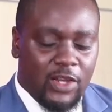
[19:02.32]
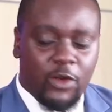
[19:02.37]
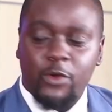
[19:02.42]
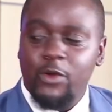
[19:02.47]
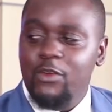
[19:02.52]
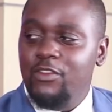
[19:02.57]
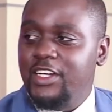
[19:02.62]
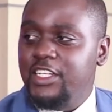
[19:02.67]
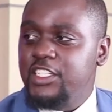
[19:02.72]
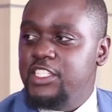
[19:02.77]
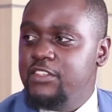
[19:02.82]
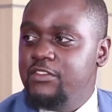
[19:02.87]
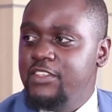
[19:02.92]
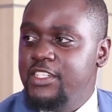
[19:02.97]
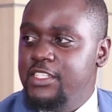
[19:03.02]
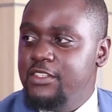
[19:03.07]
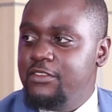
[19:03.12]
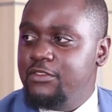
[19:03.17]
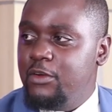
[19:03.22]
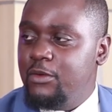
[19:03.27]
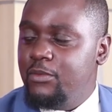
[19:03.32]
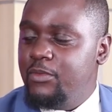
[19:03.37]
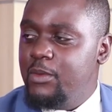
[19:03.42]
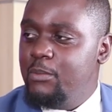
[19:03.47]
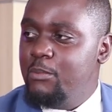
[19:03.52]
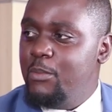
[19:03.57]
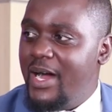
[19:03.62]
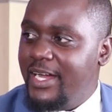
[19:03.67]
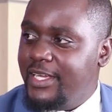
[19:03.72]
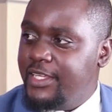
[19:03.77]
a lot of activity from the
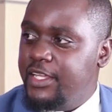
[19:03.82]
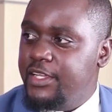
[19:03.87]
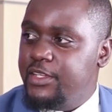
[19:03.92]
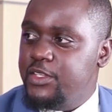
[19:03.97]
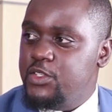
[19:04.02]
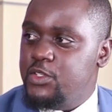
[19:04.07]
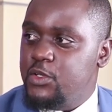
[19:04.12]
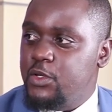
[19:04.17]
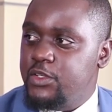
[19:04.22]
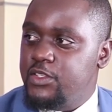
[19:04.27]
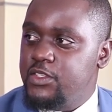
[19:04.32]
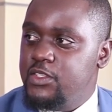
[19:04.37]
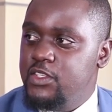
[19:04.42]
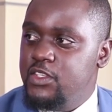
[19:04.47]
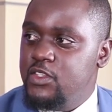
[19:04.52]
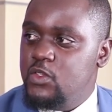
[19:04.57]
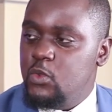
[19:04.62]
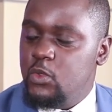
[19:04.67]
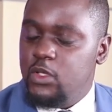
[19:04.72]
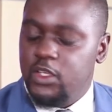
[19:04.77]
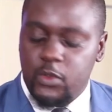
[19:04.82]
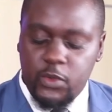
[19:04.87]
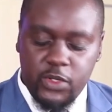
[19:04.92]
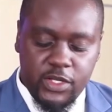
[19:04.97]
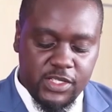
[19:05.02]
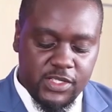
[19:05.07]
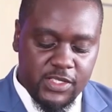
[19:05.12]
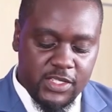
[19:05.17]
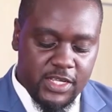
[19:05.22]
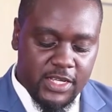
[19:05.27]
banking stocks this mm -hmm. week. We
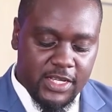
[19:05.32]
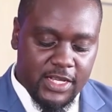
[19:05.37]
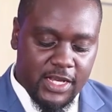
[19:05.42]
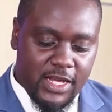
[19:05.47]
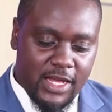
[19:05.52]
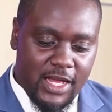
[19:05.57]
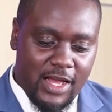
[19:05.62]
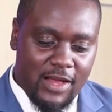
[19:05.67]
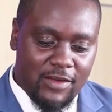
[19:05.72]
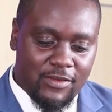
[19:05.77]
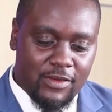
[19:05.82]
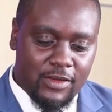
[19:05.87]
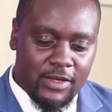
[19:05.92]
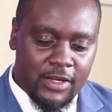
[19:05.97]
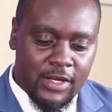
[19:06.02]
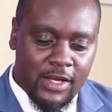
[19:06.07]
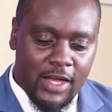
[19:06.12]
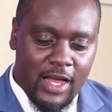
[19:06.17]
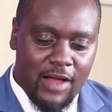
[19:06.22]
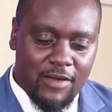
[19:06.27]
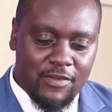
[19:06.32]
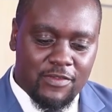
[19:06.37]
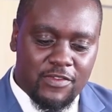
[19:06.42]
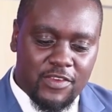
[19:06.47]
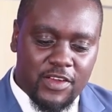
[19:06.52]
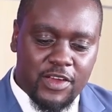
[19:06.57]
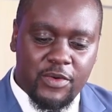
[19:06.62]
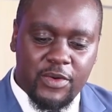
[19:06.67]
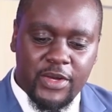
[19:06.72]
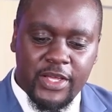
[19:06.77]
are seeing a, a,
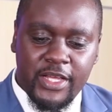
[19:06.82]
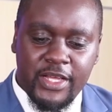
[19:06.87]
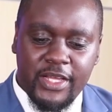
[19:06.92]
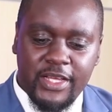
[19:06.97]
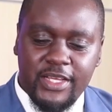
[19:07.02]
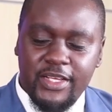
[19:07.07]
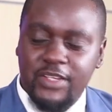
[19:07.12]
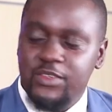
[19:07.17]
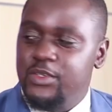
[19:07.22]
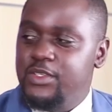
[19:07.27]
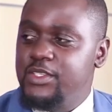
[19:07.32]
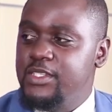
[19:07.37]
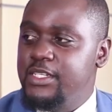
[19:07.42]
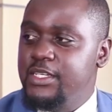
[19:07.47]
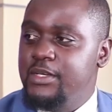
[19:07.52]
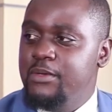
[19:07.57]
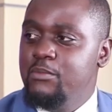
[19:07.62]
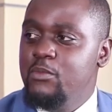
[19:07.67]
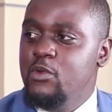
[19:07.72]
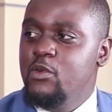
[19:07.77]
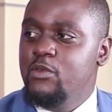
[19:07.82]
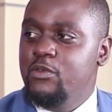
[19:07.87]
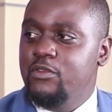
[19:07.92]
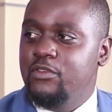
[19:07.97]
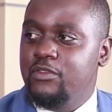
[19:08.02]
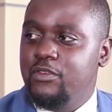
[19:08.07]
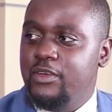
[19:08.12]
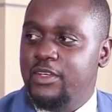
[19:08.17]
very interesting move,